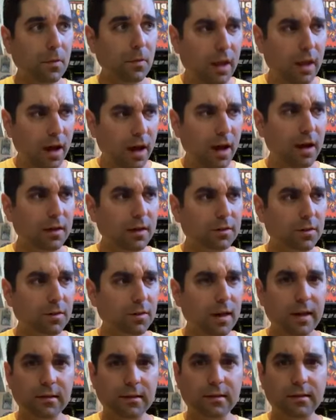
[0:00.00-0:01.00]
Yeah, so
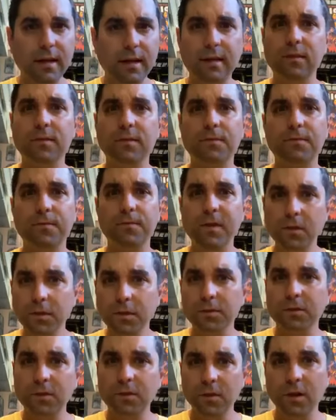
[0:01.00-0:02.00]
that's
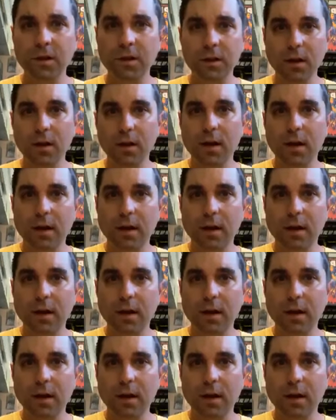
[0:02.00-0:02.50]
feels good.